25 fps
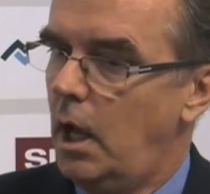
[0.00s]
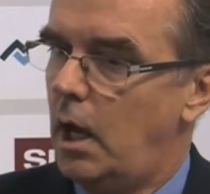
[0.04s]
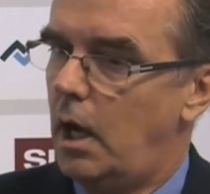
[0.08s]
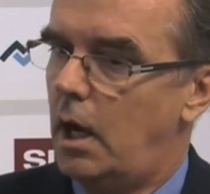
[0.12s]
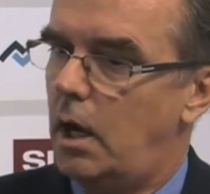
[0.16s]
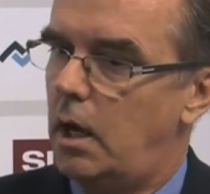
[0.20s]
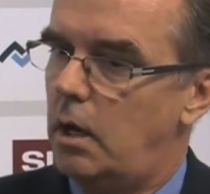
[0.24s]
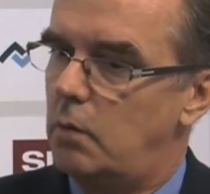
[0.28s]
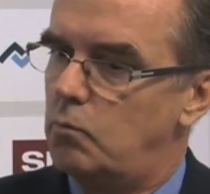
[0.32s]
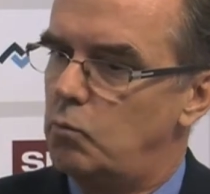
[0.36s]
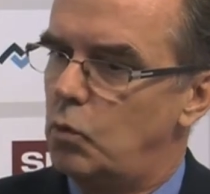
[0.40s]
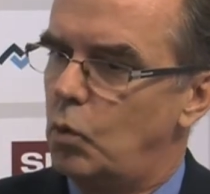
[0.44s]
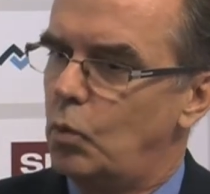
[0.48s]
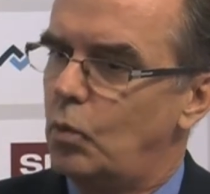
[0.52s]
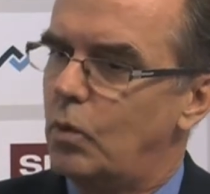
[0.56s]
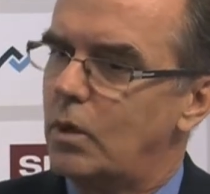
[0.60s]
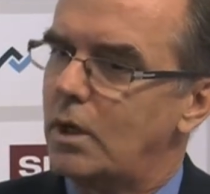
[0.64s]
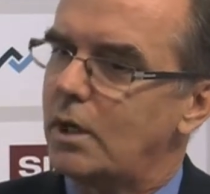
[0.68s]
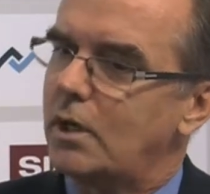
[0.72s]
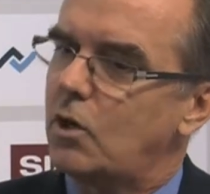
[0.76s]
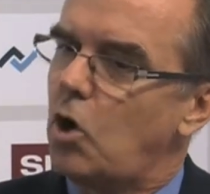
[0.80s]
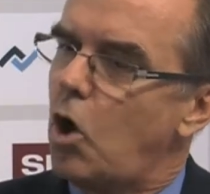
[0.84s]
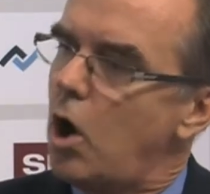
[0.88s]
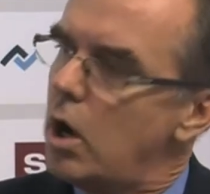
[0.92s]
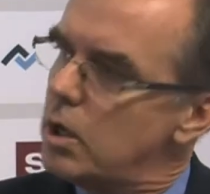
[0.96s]
We're
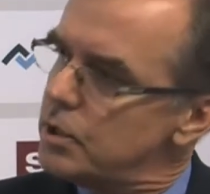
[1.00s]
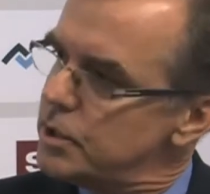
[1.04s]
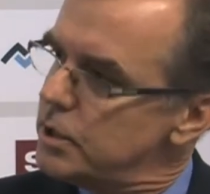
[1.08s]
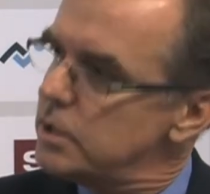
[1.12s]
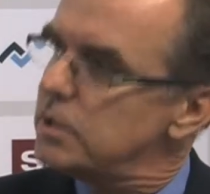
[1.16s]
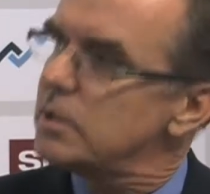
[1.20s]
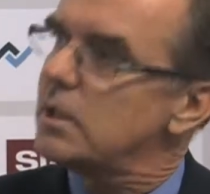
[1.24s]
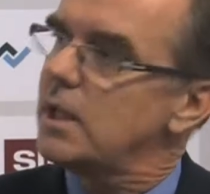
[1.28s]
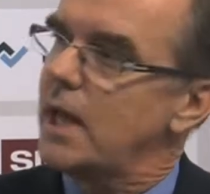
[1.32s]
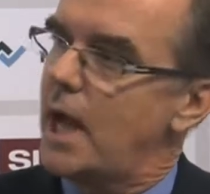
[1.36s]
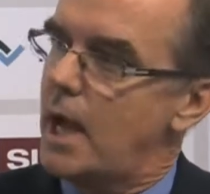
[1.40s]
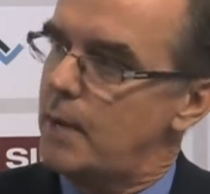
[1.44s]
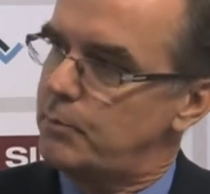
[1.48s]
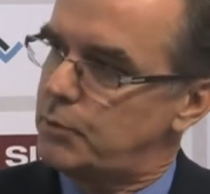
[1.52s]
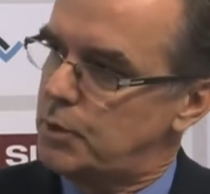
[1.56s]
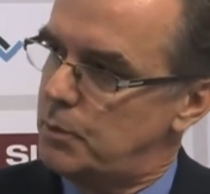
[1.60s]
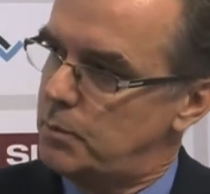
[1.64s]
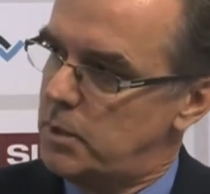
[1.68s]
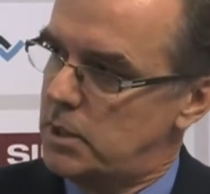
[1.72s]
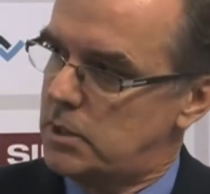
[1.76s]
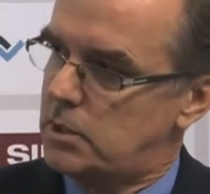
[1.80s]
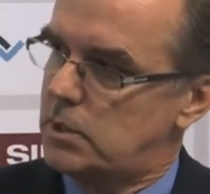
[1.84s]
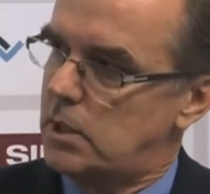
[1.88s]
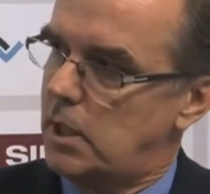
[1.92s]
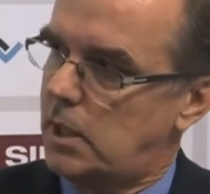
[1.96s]
cautiously
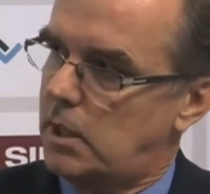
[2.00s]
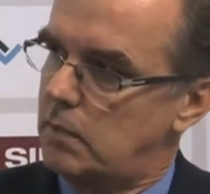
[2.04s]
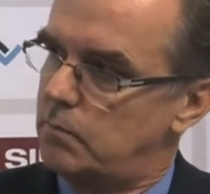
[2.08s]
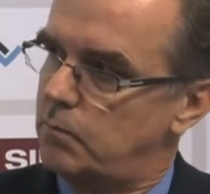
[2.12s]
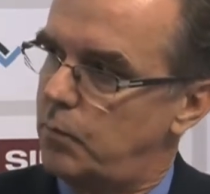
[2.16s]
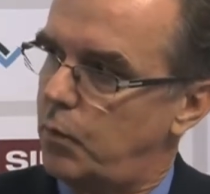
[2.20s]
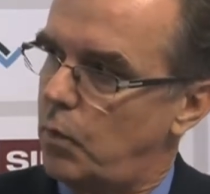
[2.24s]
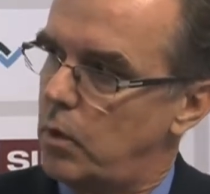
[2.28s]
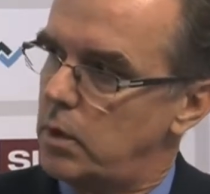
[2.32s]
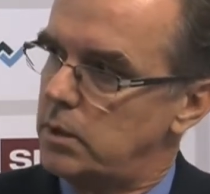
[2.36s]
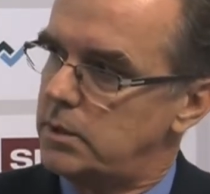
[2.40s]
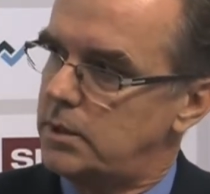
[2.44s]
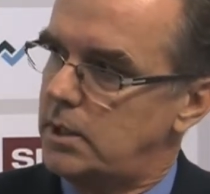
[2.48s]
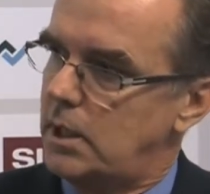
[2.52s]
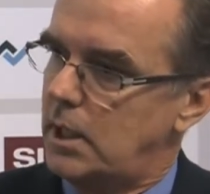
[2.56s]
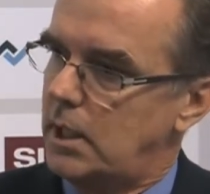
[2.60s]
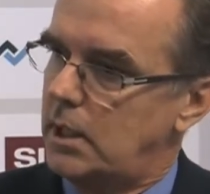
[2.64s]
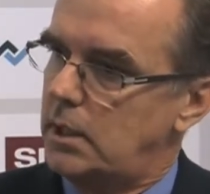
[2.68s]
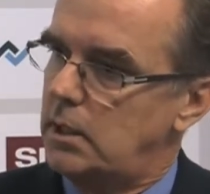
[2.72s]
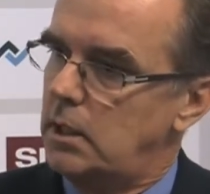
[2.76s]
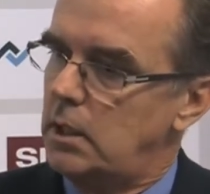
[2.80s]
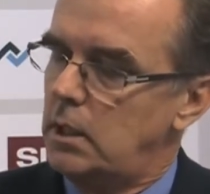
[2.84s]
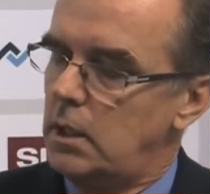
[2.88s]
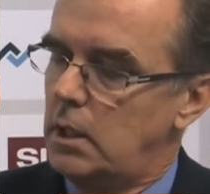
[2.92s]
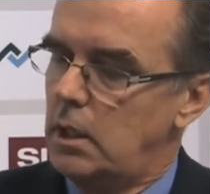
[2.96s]
optimistic in 14.